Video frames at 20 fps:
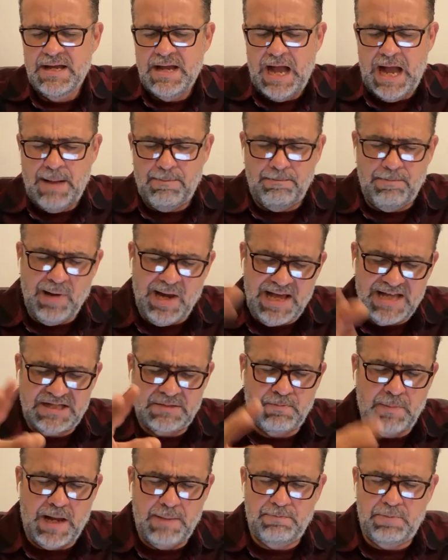I bless
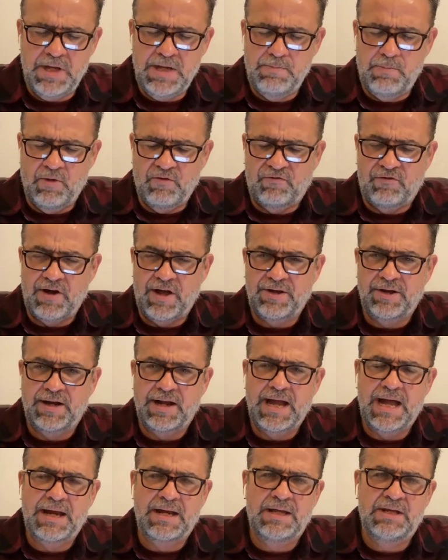my people, Father
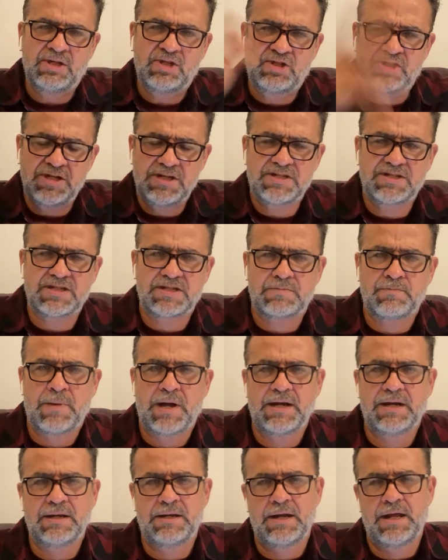God, in Jesus'
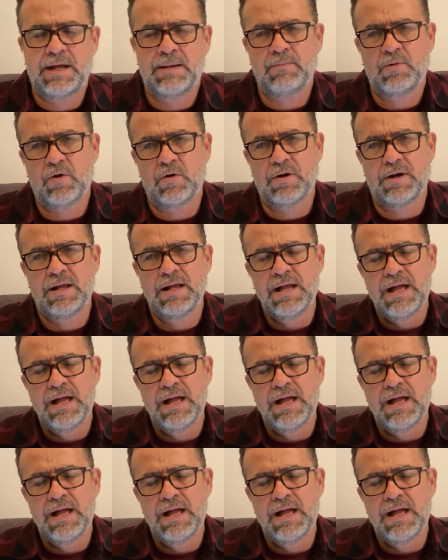mighty name, Lord.